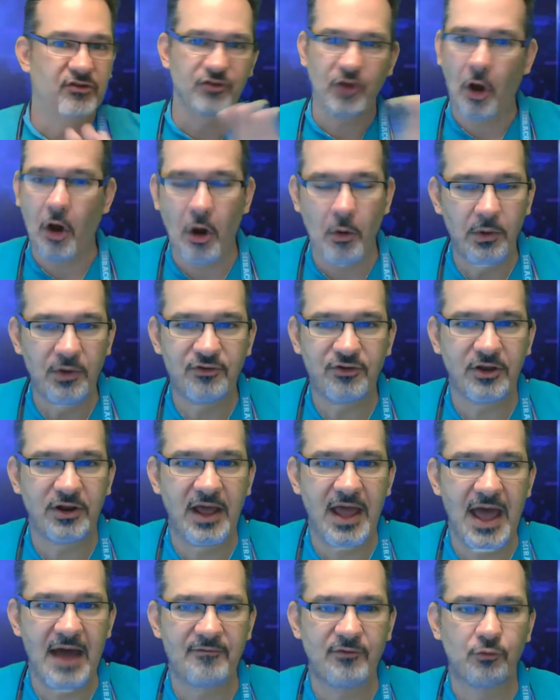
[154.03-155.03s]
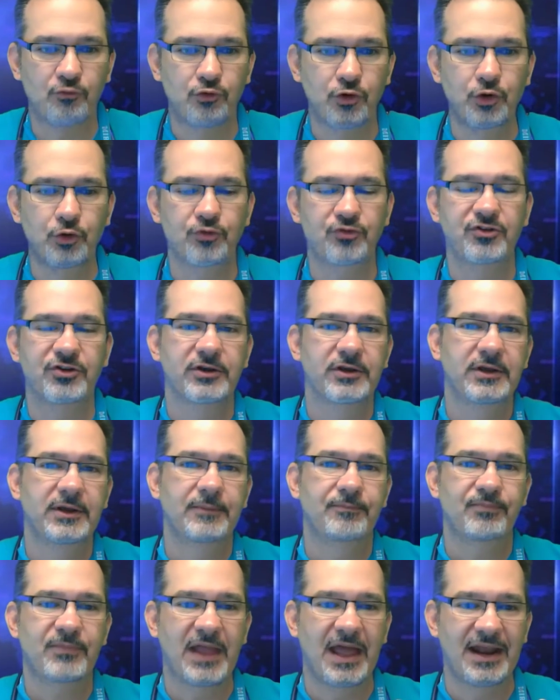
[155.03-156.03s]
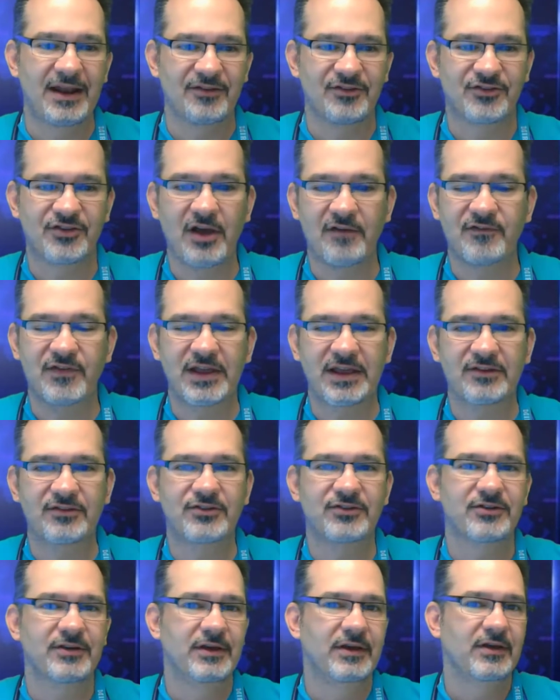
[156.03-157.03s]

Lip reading: always going to have a root and a suffix.